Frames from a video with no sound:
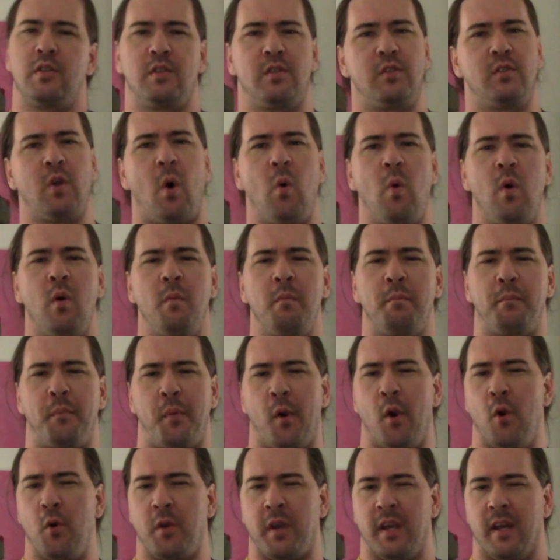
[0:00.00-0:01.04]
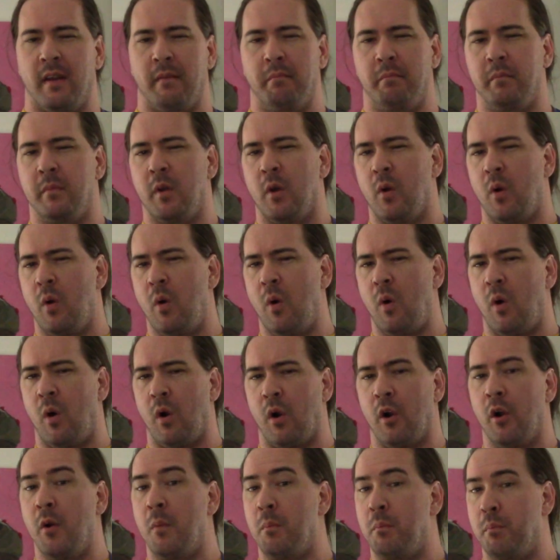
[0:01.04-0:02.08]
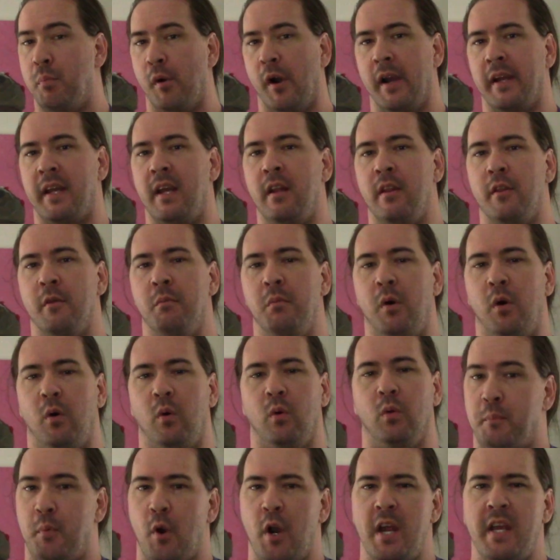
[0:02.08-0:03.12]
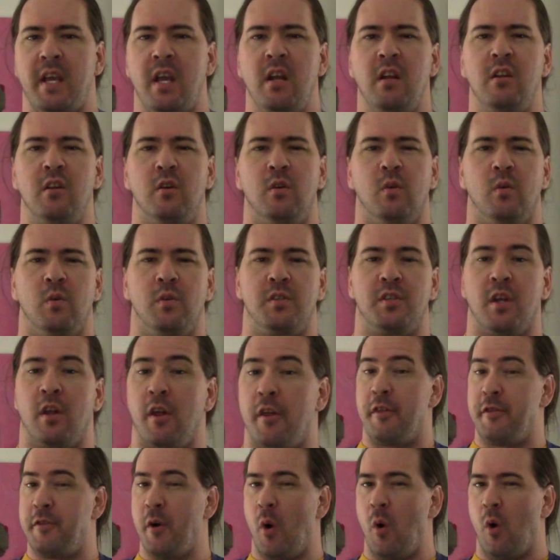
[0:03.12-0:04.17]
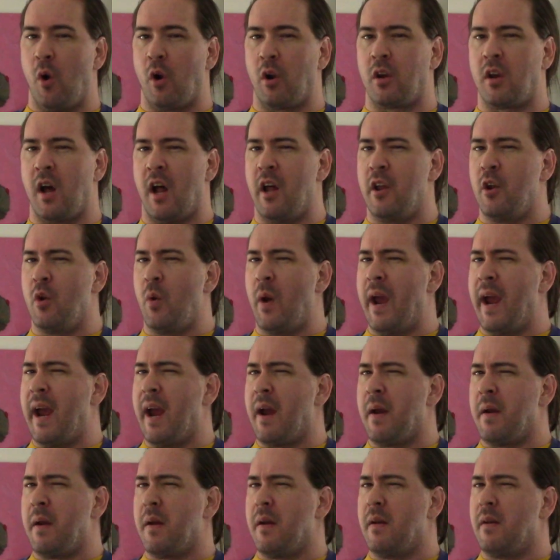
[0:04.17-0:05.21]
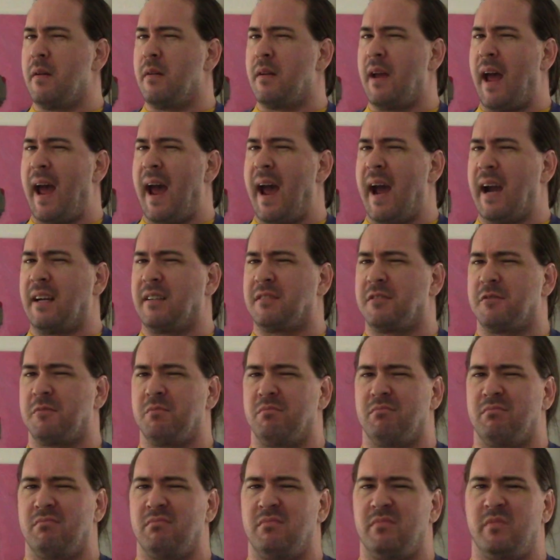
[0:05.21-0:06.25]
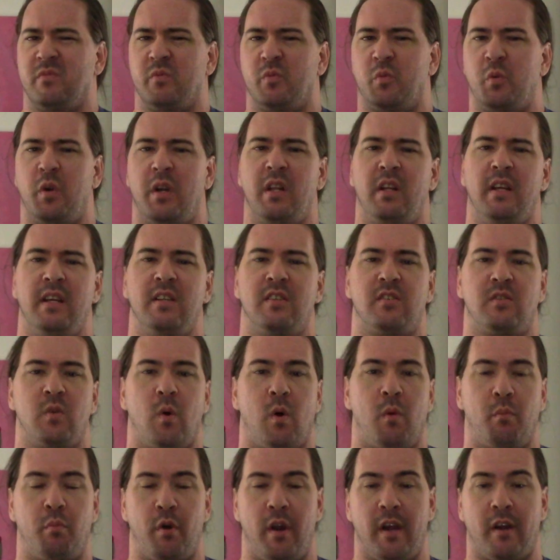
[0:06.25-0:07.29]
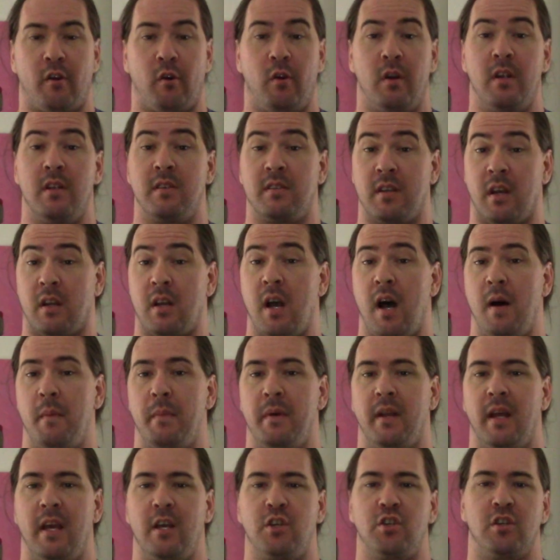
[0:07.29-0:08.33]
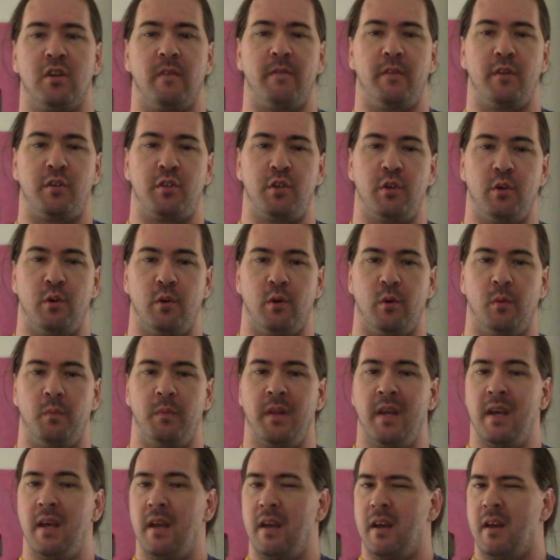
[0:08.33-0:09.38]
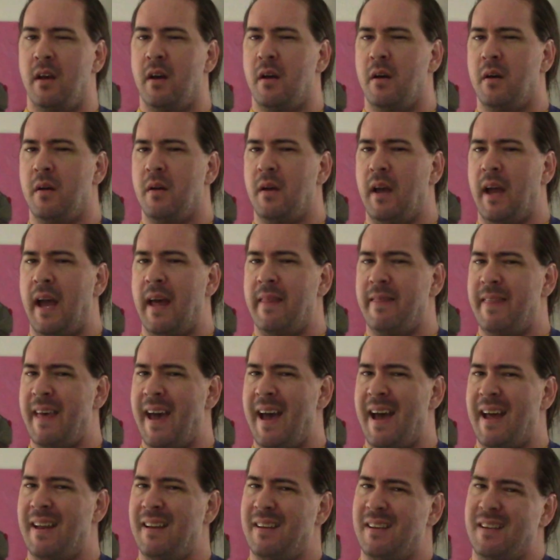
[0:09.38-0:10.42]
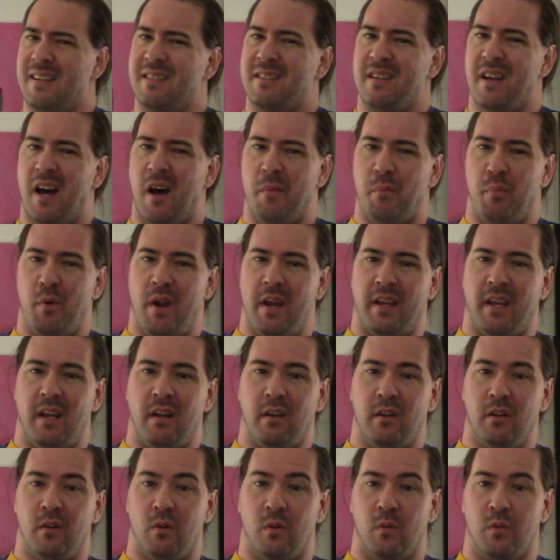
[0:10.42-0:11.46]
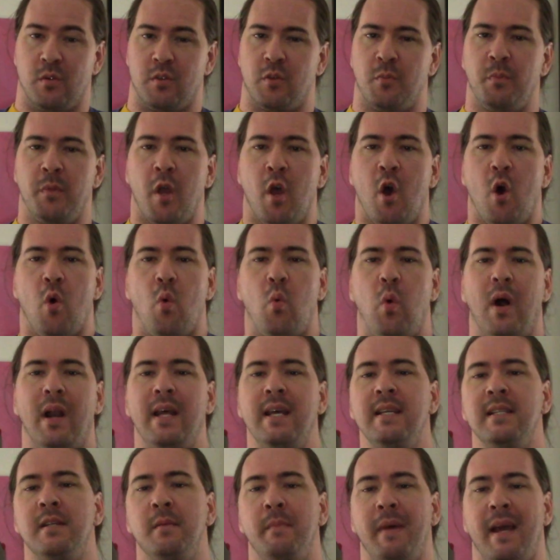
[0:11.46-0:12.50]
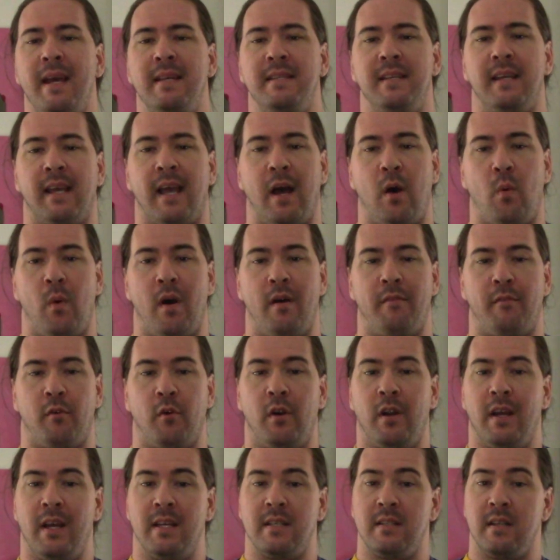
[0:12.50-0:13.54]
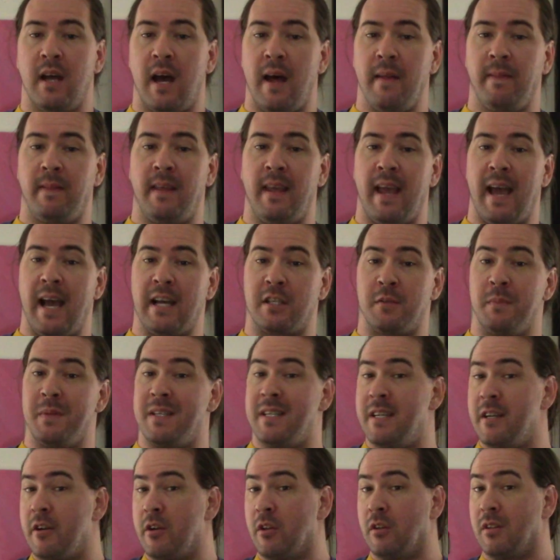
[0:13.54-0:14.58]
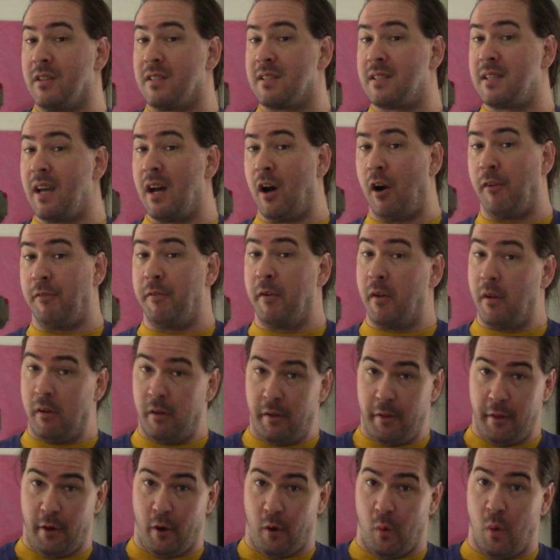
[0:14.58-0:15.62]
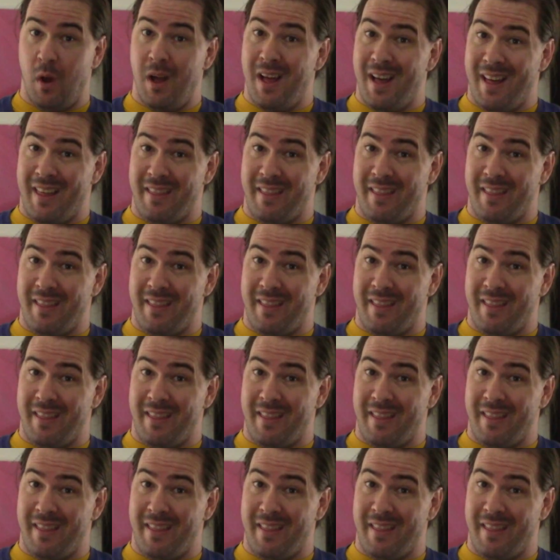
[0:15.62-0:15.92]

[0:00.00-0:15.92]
Stormbroken, or breaking the mold. Breaking news: Thor got a new axe. Really, Stormbreaker is a combination of the two. And that is not breaking news. What is amazing, however, is not the axe material itself, though,